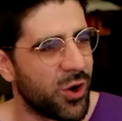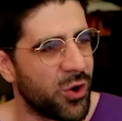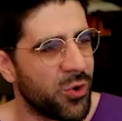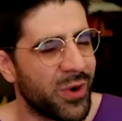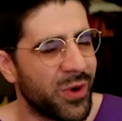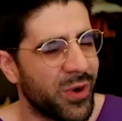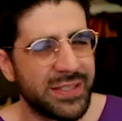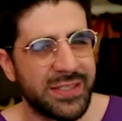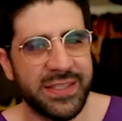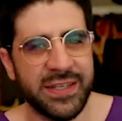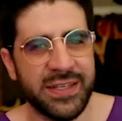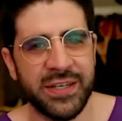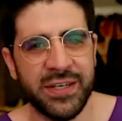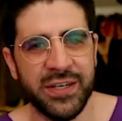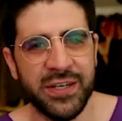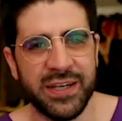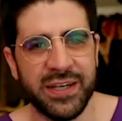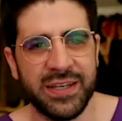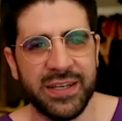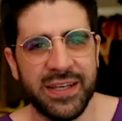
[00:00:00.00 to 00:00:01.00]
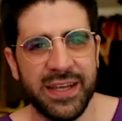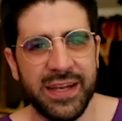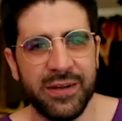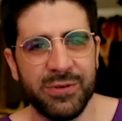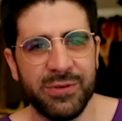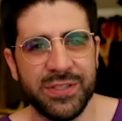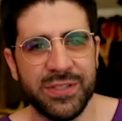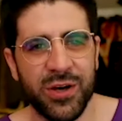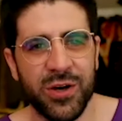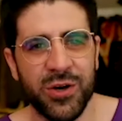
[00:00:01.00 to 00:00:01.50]
always the hook it
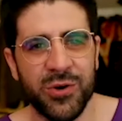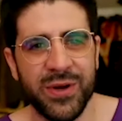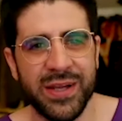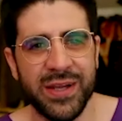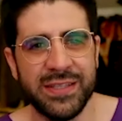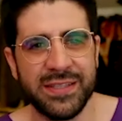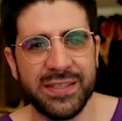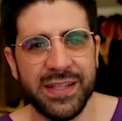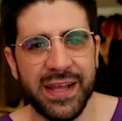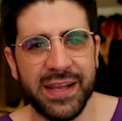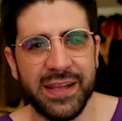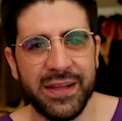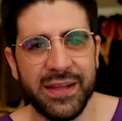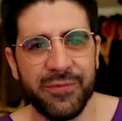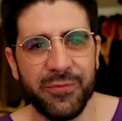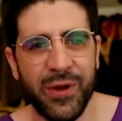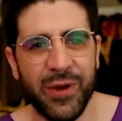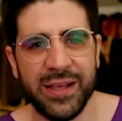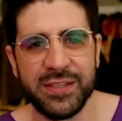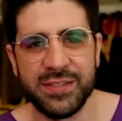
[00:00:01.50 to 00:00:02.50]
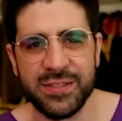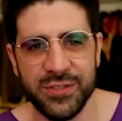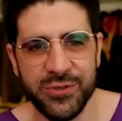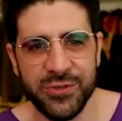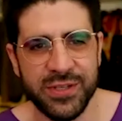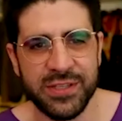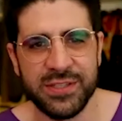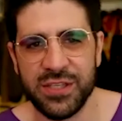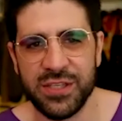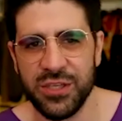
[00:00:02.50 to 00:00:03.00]
was always like as
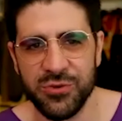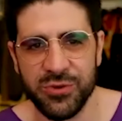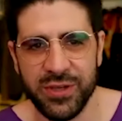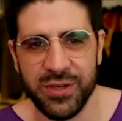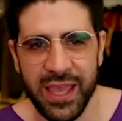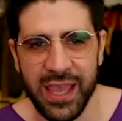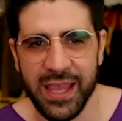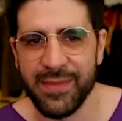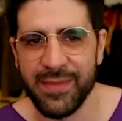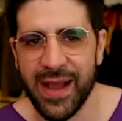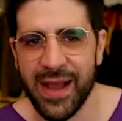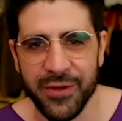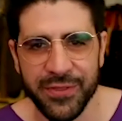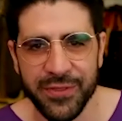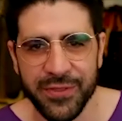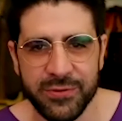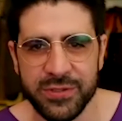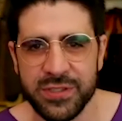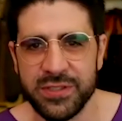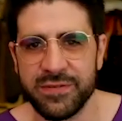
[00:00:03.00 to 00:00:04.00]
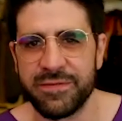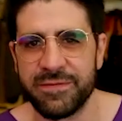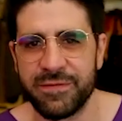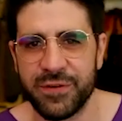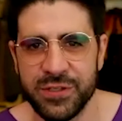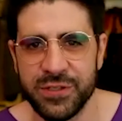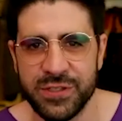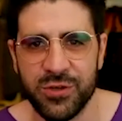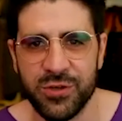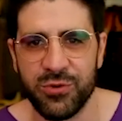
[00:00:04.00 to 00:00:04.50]
soon as q came out that was the
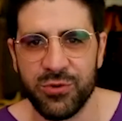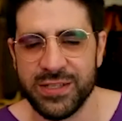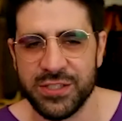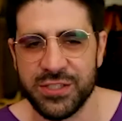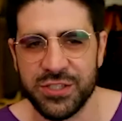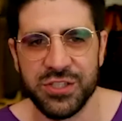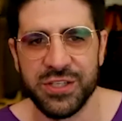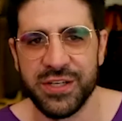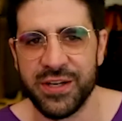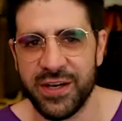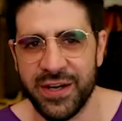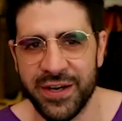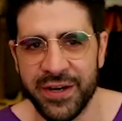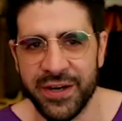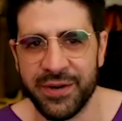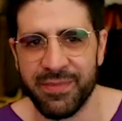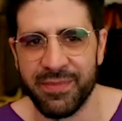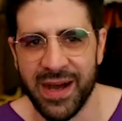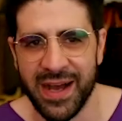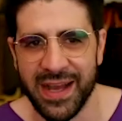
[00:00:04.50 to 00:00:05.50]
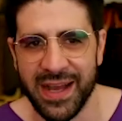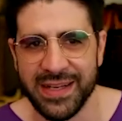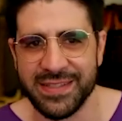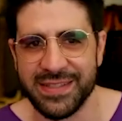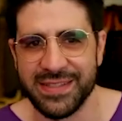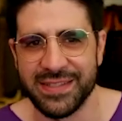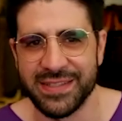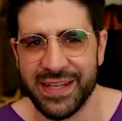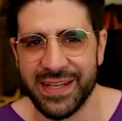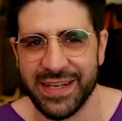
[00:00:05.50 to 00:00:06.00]
first question on our minds
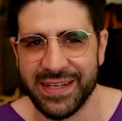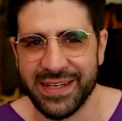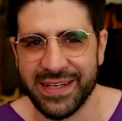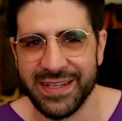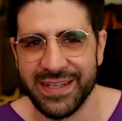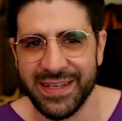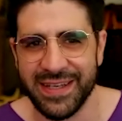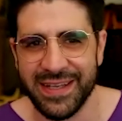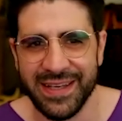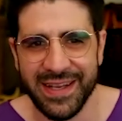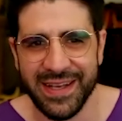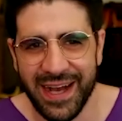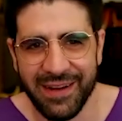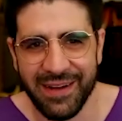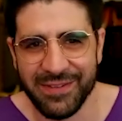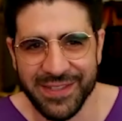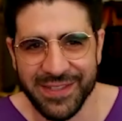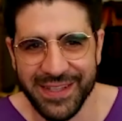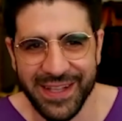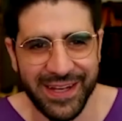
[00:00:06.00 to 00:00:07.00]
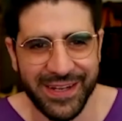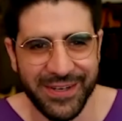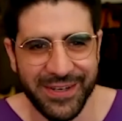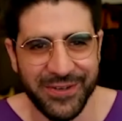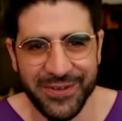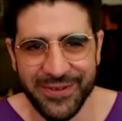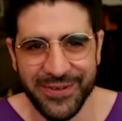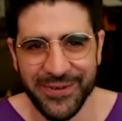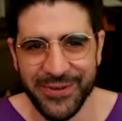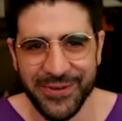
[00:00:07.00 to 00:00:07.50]
is like obviously like
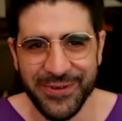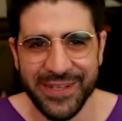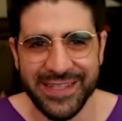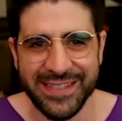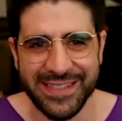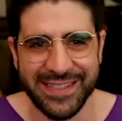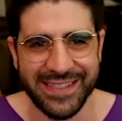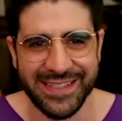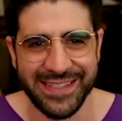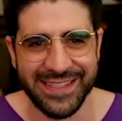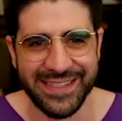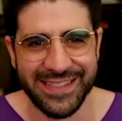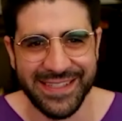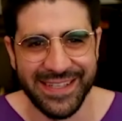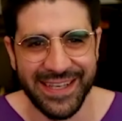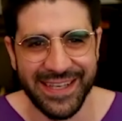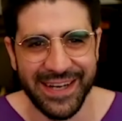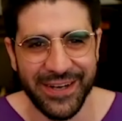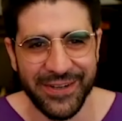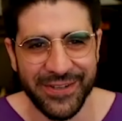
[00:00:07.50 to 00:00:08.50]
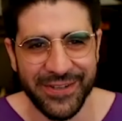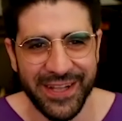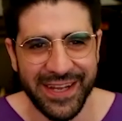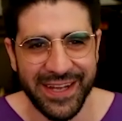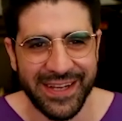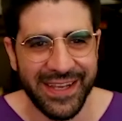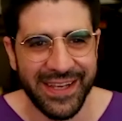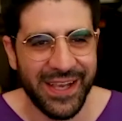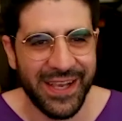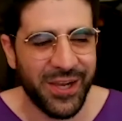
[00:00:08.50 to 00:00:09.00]
who is this you know
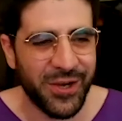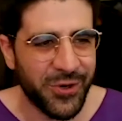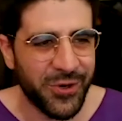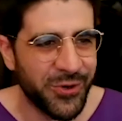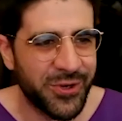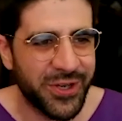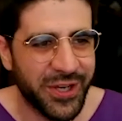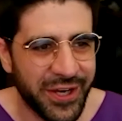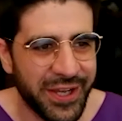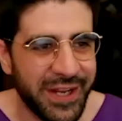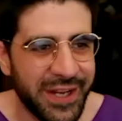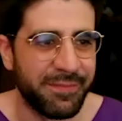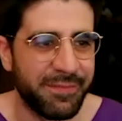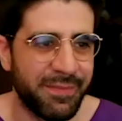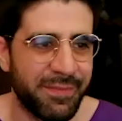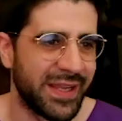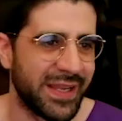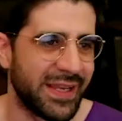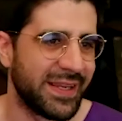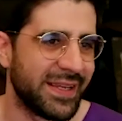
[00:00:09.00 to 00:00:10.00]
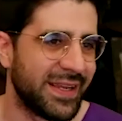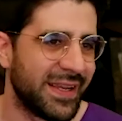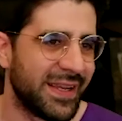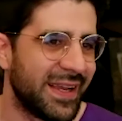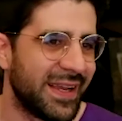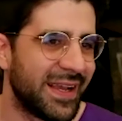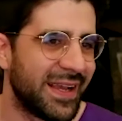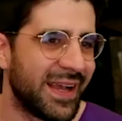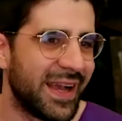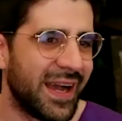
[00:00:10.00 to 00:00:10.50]
like who could it be
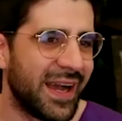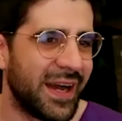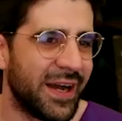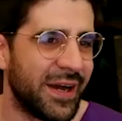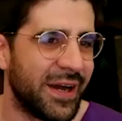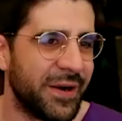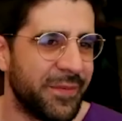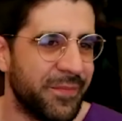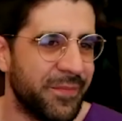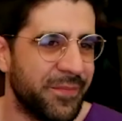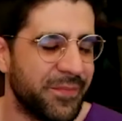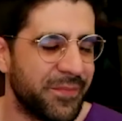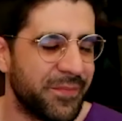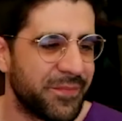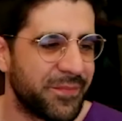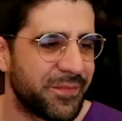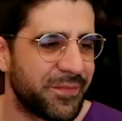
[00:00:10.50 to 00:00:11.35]
um,